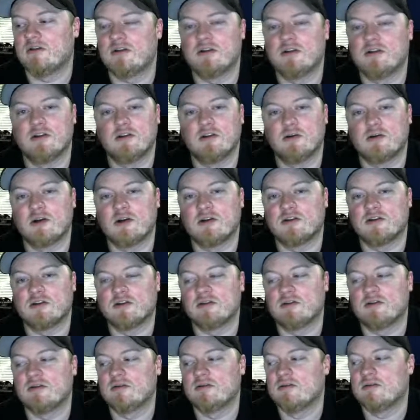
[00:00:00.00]
location
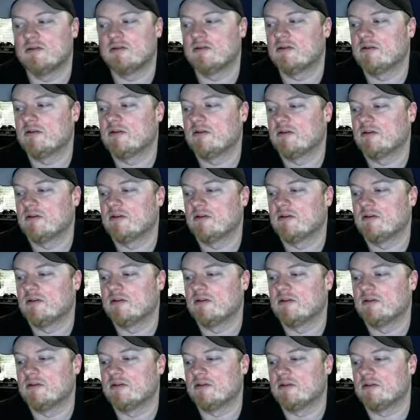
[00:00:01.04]

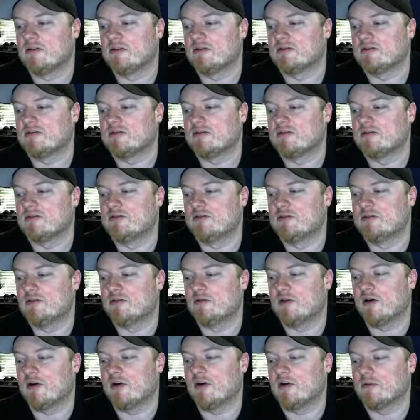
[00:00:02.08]
to these two
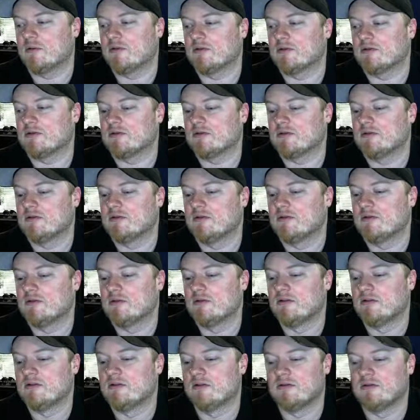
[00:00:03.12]
variables.
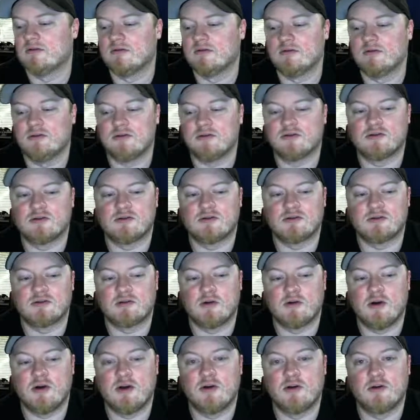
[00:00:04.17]
These are just
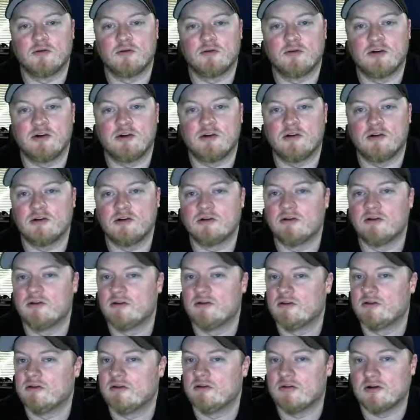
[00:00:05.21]
created over here.
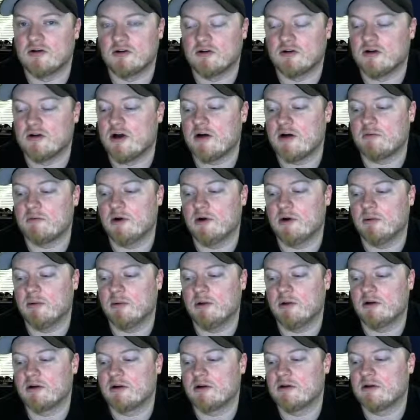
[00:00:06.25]
They are not
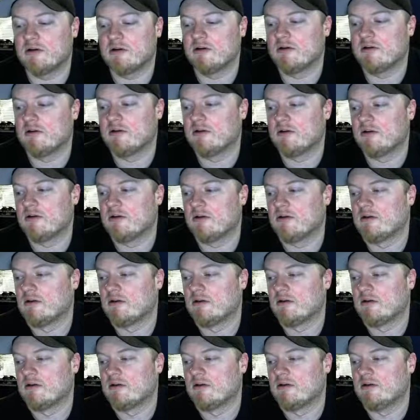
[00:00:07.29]
public,
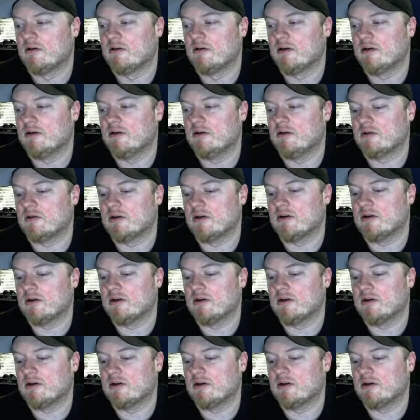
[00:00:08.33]
and you can